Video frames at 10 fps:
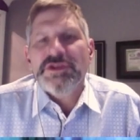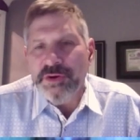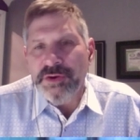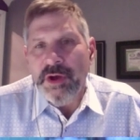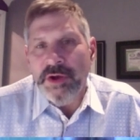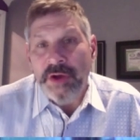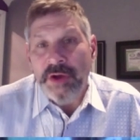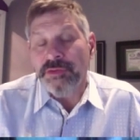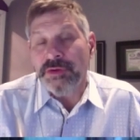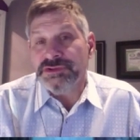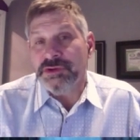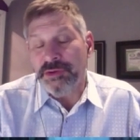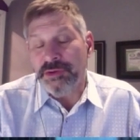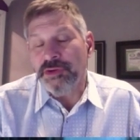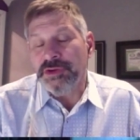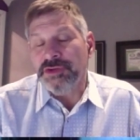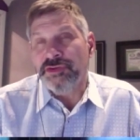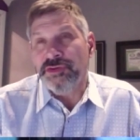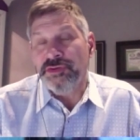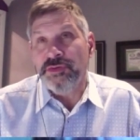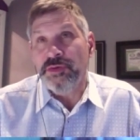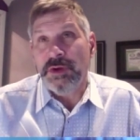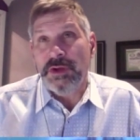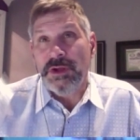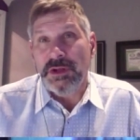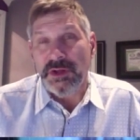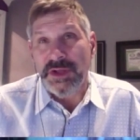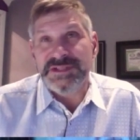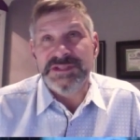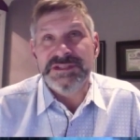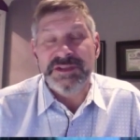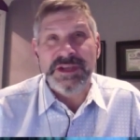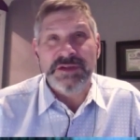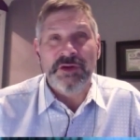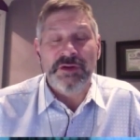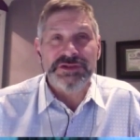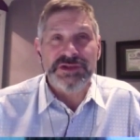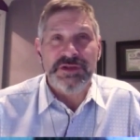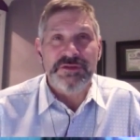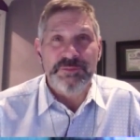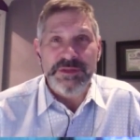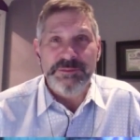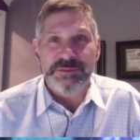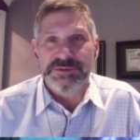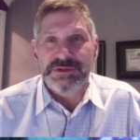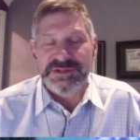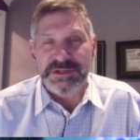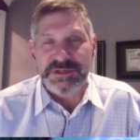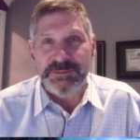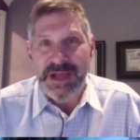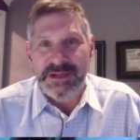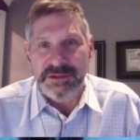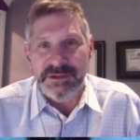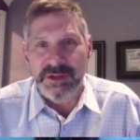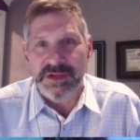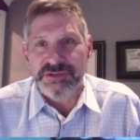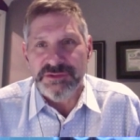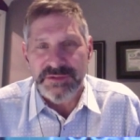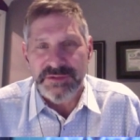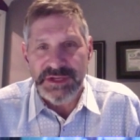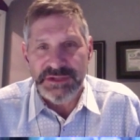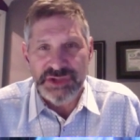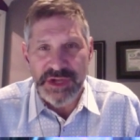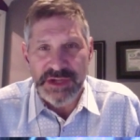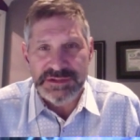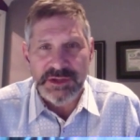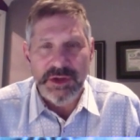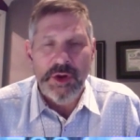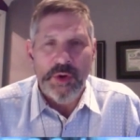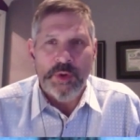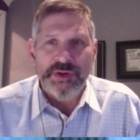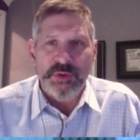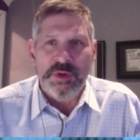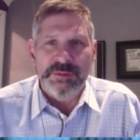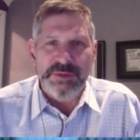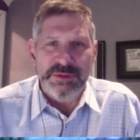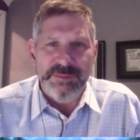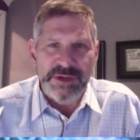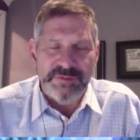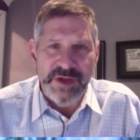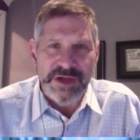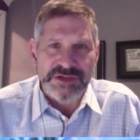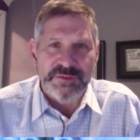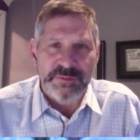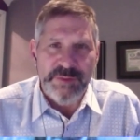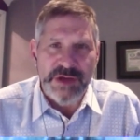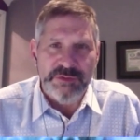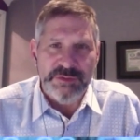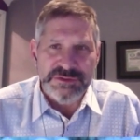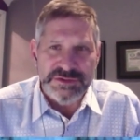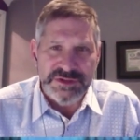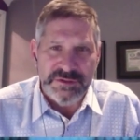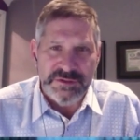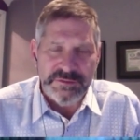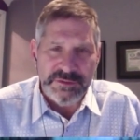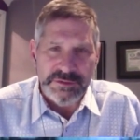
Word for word: So are, are you so are you looking to license the technology to other people, sit back and collect your dividend checks, or do you want to be a manufacturer of the batteries yourself?